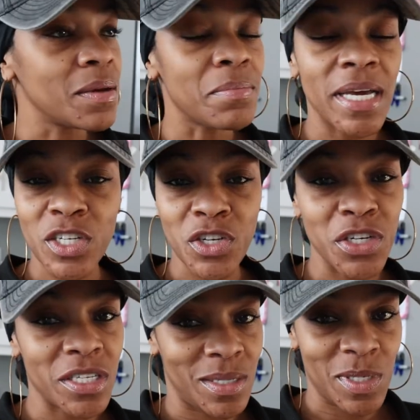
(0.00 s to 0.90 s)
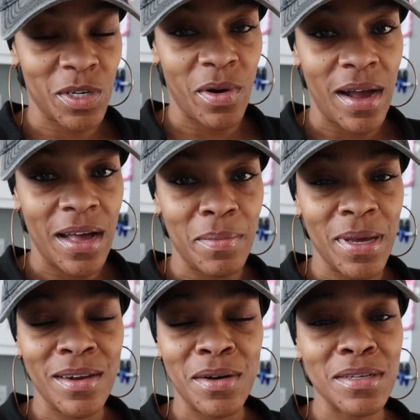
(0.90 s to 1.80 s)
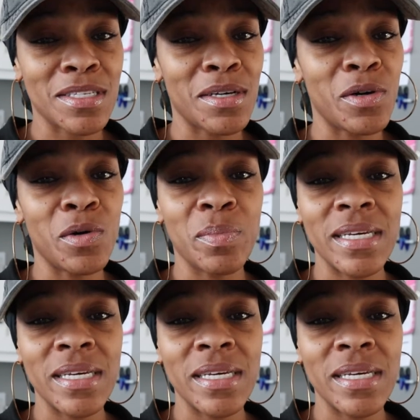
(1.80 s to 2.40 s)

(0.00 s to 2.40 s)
make sure you subscribe and also